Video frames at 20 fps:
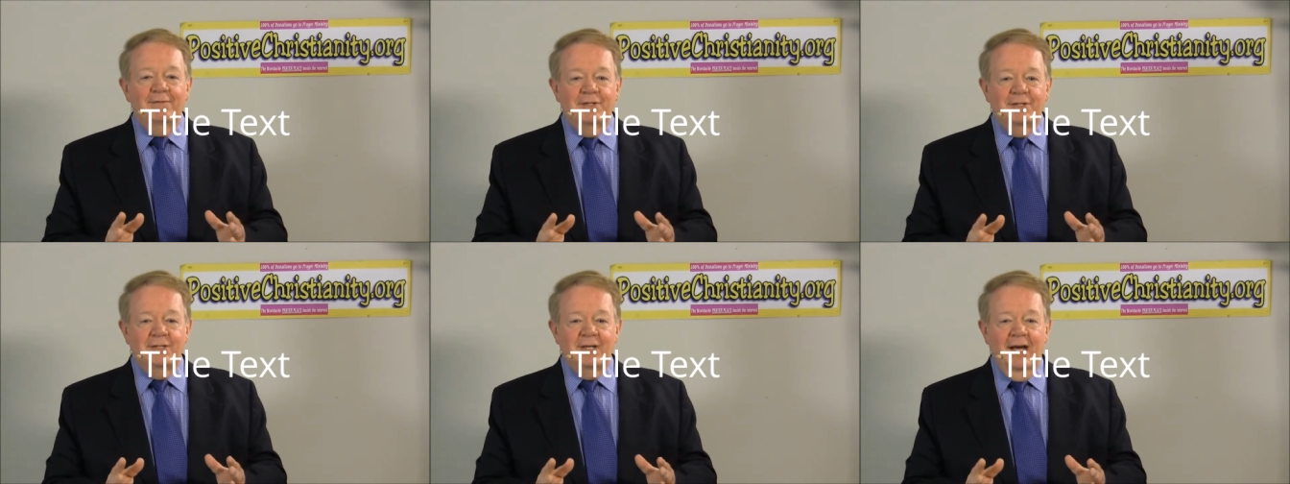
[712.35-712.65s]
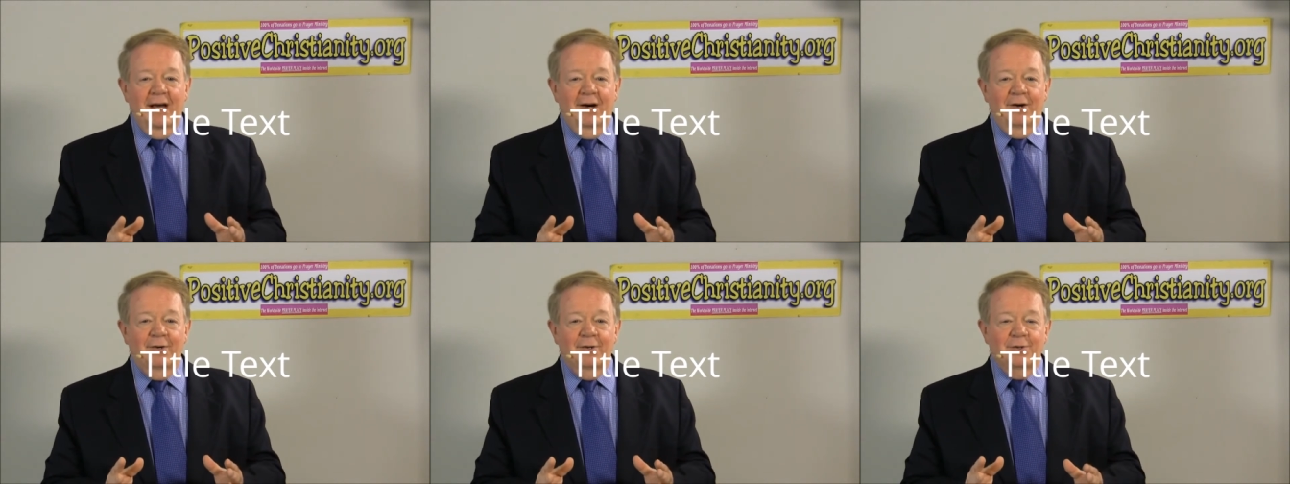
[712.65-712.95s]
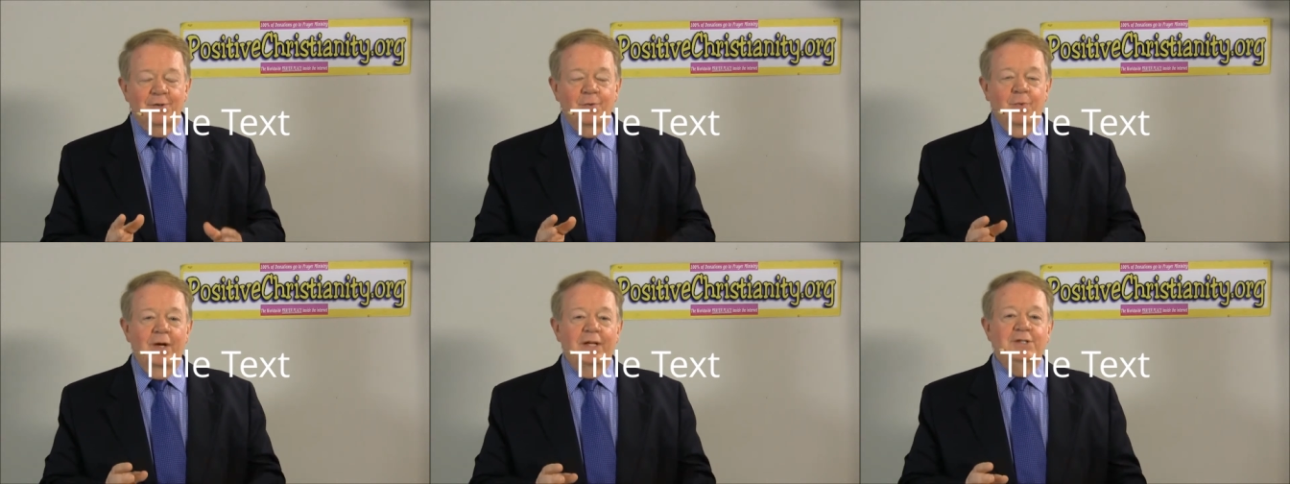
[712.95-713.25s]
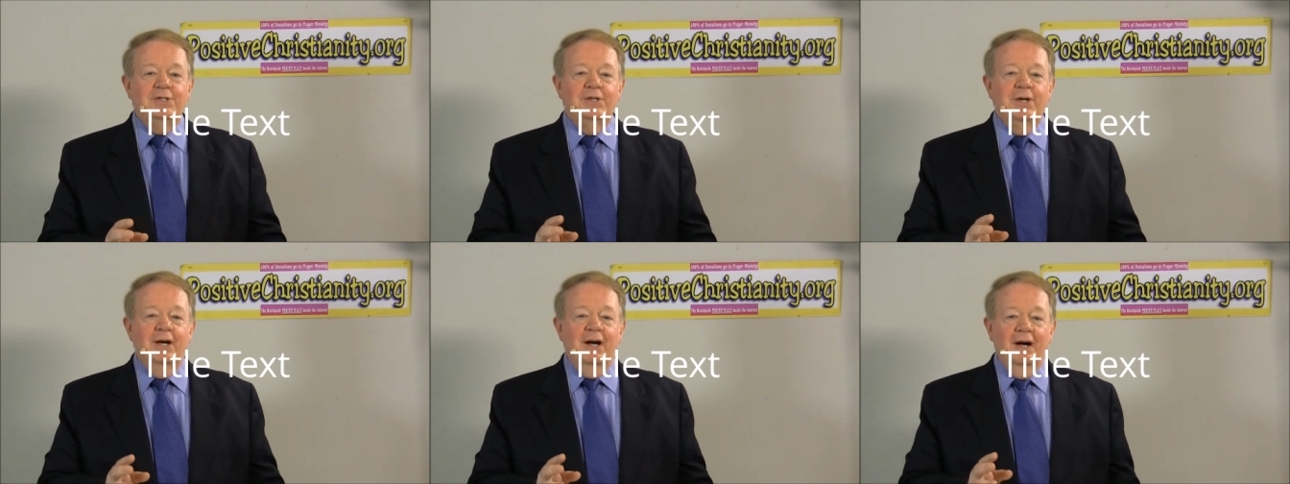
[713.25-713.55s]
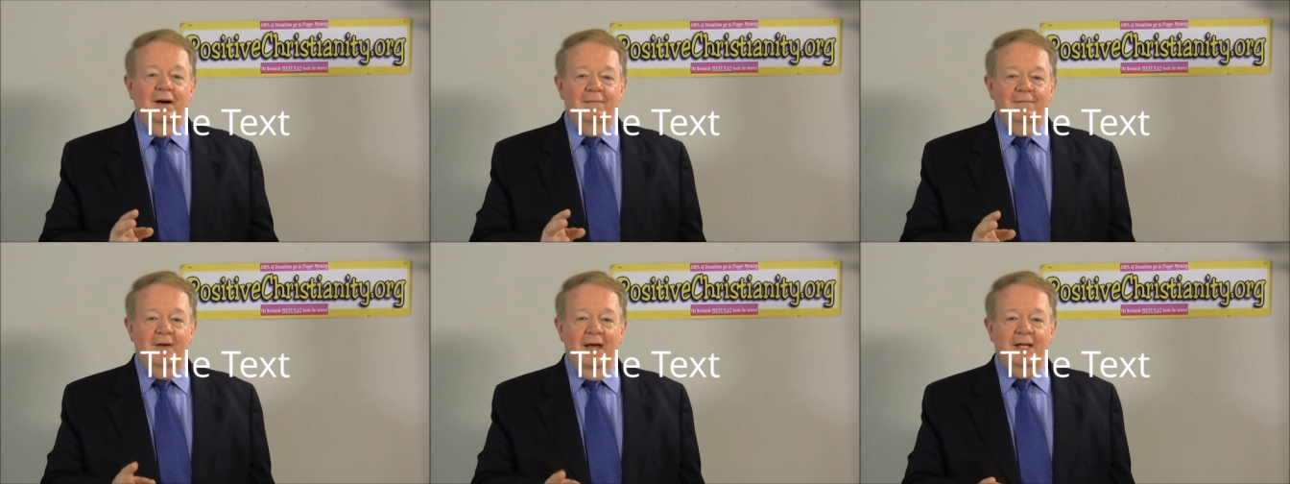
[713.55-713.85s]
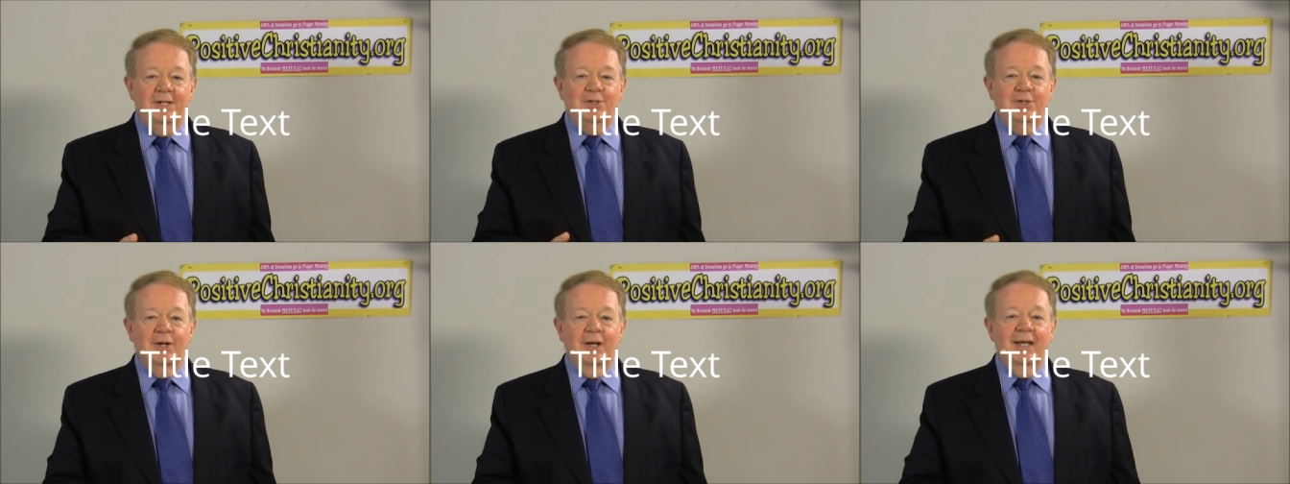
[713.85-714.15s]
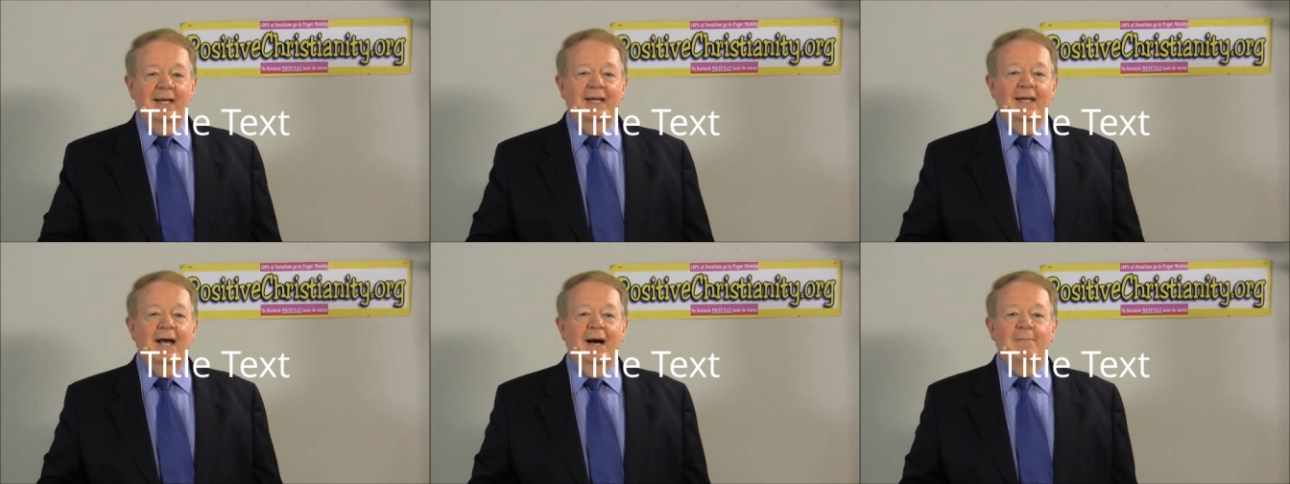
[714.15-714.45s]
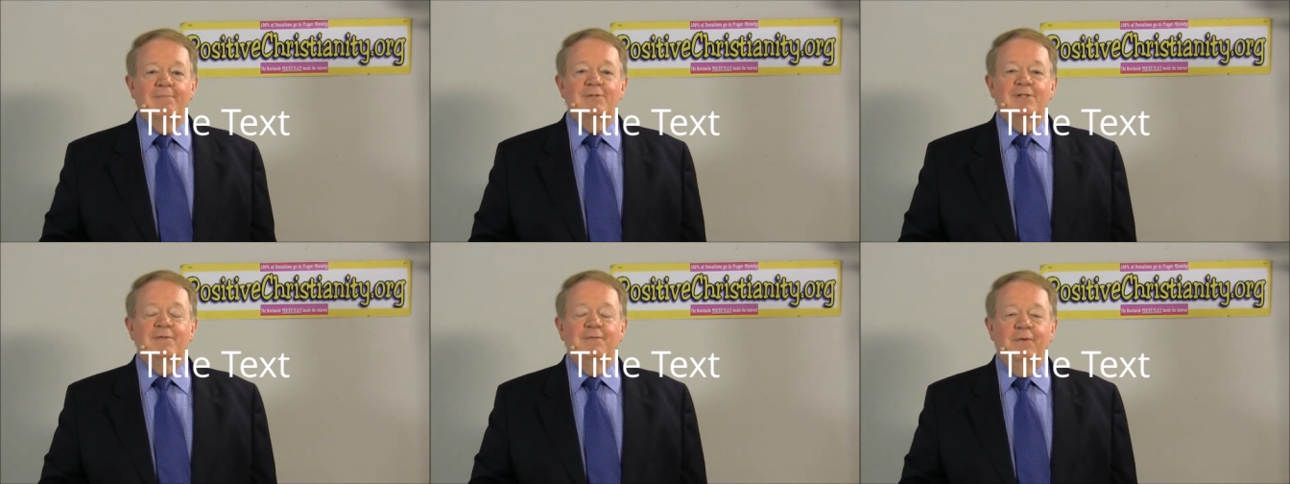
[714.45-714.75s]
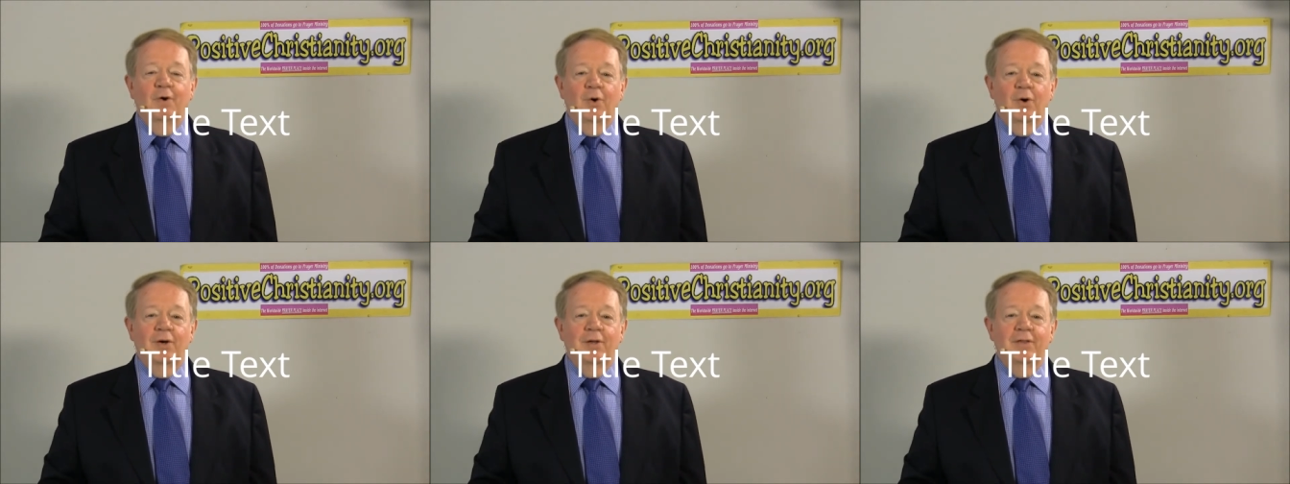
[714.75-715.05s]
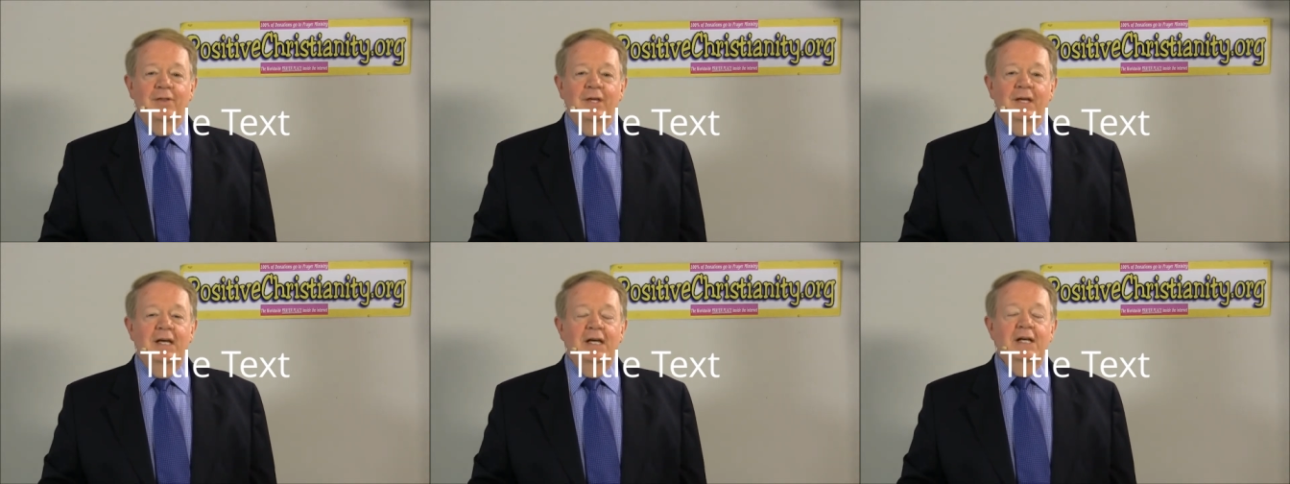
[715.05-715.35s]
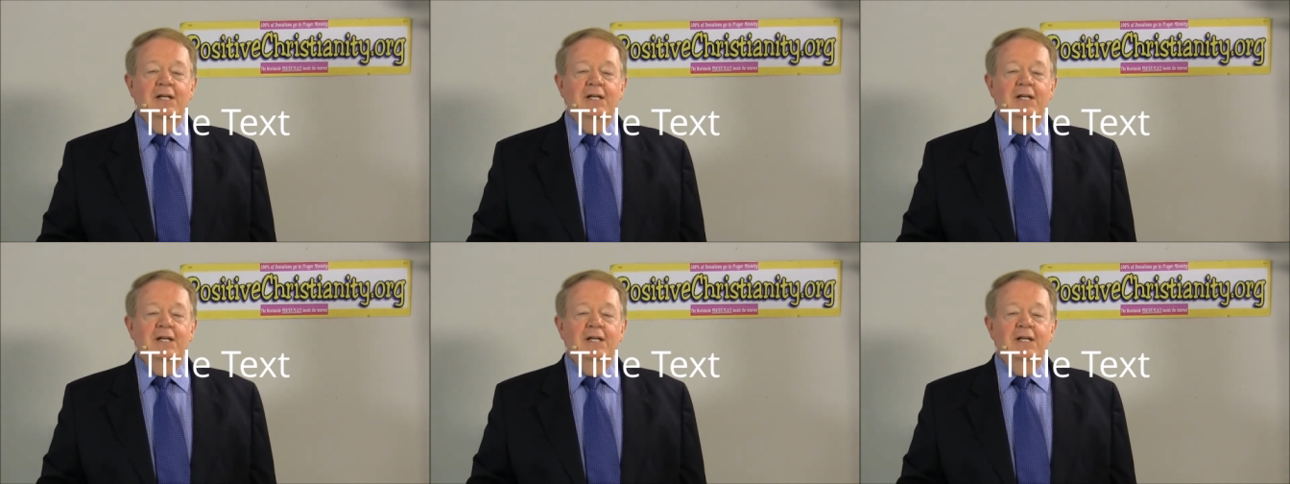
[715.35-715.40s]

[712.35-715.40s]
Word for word: cells which eventually comes forth,